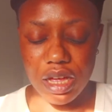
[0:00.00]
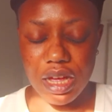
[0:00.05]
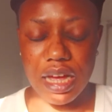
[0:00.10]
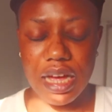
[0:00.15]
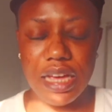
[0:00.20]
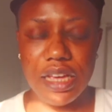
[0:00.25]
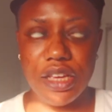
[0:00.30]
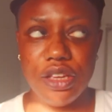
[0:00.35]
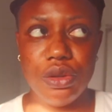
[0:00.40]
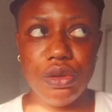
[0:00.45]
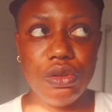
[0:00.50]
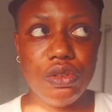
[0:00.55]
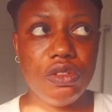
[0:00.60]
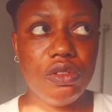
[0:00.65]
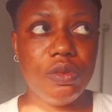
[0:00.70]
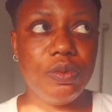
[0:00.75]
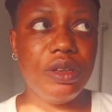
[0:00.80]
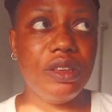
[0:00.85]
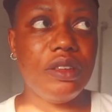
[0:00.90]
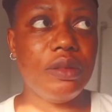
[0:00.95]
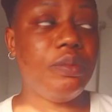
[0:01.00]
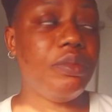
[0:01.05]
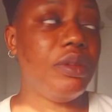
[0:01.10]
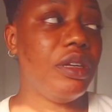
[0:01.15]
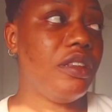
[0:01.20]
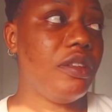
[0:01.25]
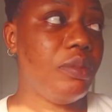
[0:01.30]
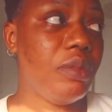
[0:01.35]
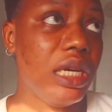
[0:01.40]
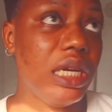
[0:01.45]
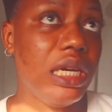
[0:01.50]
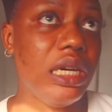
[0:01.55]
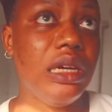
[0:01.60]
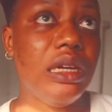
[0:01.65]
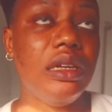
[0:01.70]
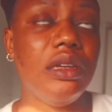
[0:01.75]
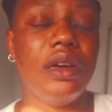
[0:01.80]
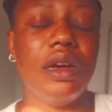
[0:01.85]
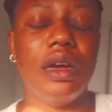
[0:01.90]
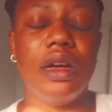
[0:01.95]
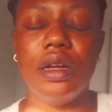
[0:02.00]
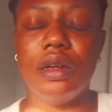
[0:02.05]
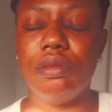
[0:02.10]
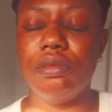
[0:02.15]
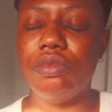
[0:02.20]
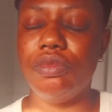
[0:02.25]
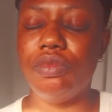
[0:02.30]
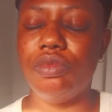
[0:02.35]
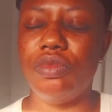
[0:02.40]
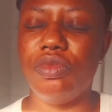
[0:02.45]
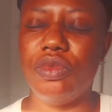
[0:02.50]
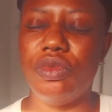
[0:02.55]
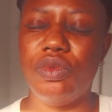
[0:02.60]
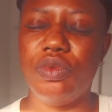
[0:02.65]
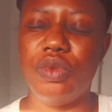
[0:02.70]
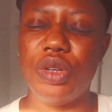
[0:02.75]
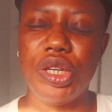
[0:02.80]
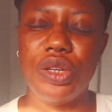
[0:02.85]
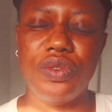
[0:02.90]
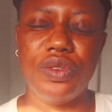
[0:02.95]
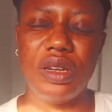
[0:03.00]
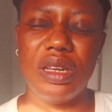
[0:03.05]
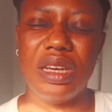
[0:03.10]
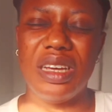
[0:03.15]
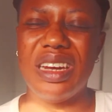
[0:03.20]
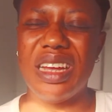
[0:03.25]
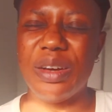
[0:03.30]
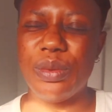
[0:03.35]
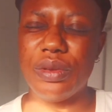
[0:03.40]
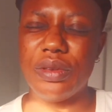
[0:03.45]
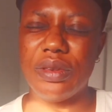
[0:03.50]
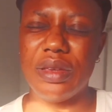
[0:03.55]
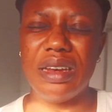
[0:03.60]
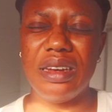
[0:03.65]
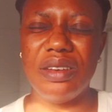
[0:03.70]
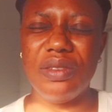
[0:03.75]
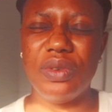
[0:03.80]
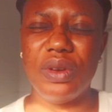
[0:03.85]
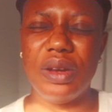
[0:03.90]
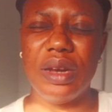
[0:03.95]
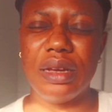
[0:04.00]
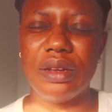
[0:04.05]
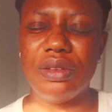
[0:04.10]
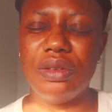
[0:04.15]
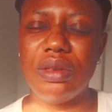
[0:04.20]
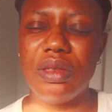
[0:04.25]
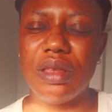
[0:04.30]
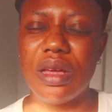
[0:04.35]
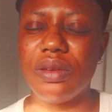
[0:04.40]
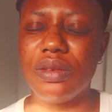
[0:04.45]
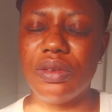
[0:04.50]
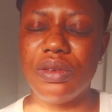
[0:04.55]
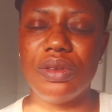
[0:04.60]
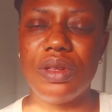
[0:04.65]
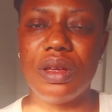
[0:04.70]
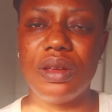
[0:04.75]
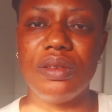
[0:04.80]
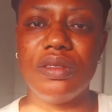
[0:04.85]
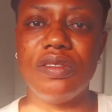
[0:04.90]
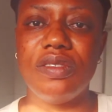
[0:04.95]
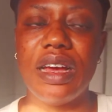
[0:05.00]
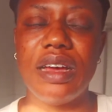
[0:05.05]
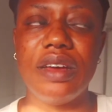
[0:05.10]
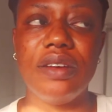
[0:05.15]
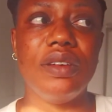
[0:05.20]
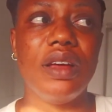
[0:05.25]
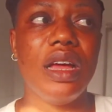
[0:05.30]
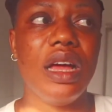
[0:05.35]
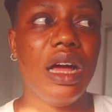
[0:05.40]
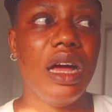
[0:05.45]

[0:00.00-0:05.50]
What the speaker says: I used Bismead, which for then I was getting it for like 2,000, 2005.